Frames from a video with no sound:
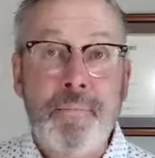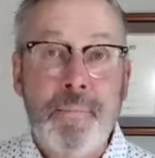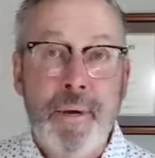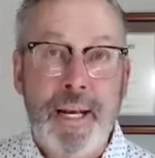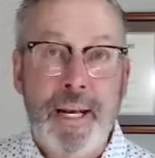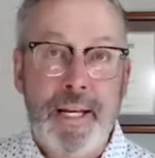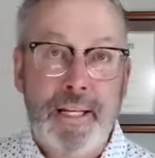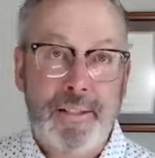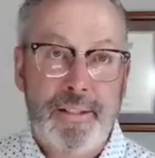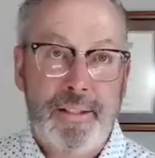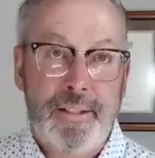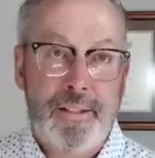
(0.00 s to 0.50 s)
10
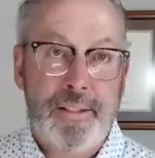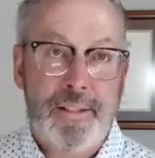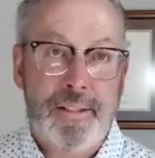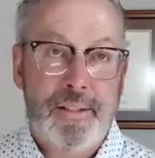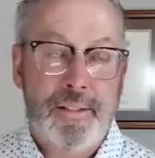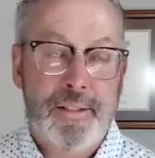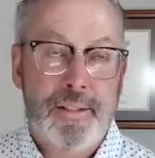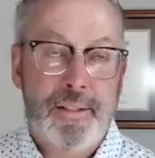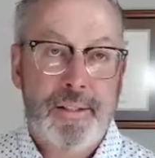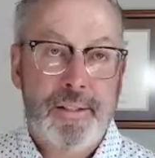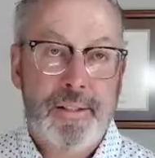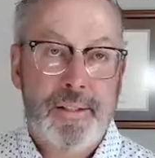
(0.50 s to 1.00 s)

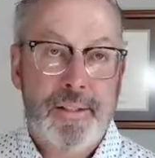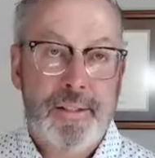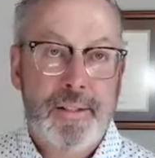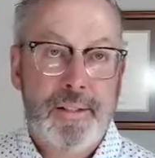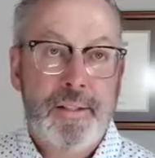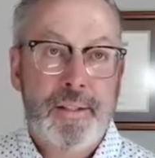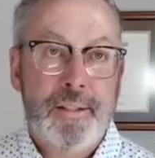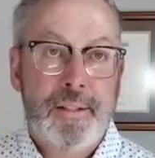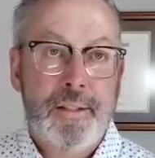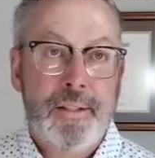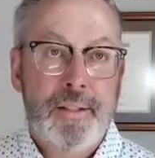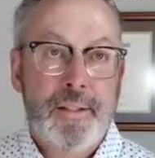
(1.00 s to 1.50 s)
minutes.
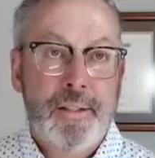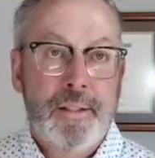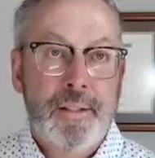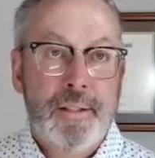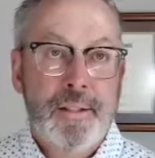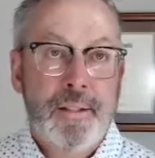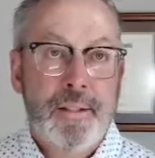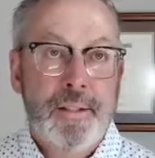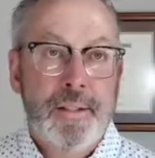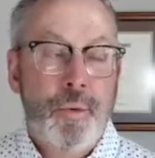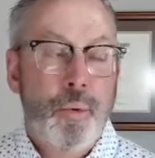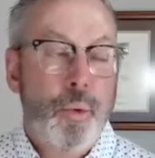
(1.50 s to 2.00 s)

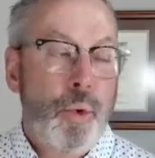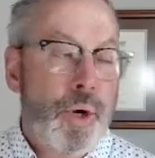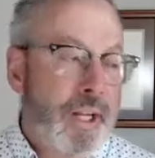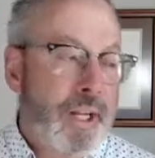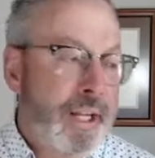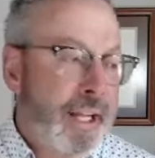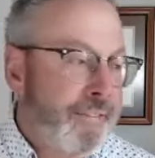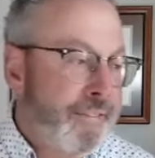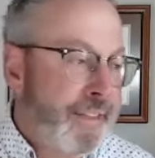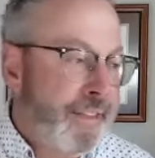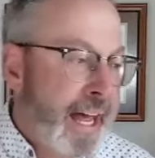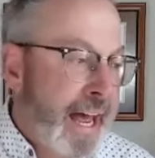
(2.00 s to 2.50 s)
We
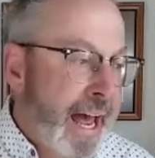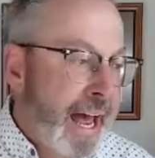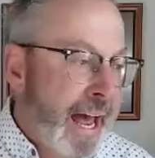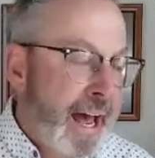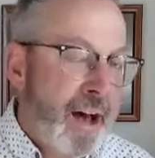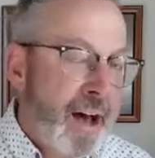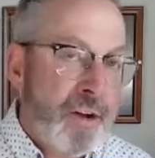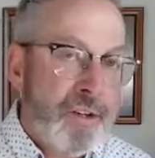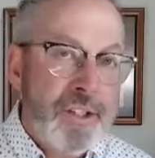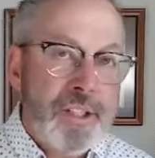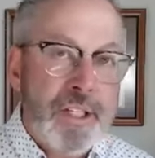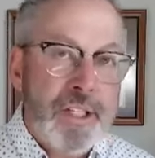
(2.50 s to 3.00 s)
left the
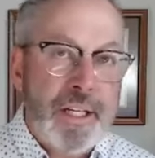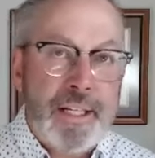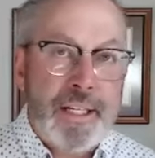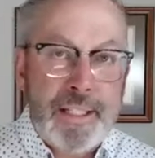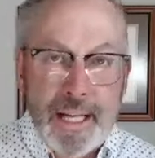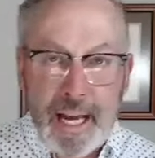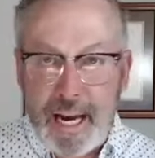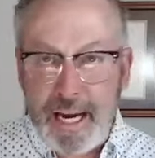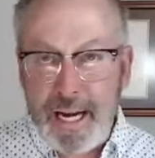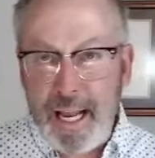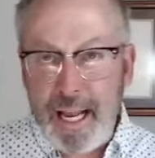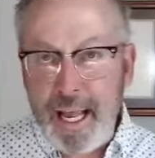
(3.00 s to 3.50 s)
house at
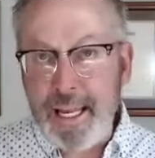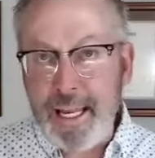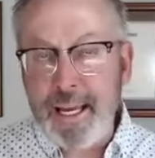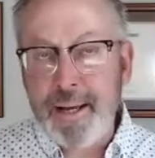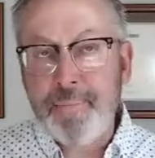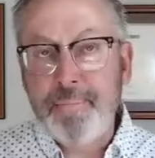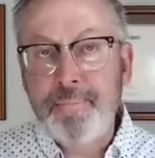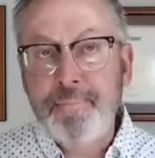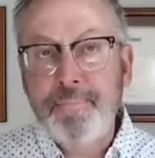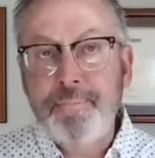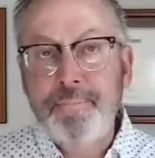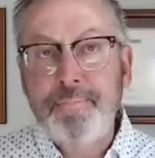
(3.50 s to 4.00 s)
9
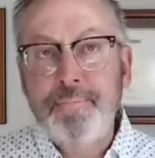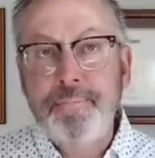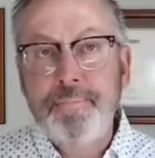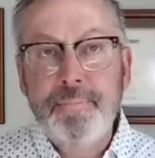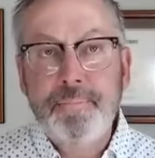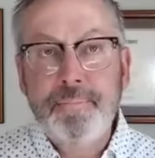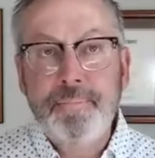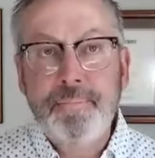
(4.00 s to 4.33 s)
a.m.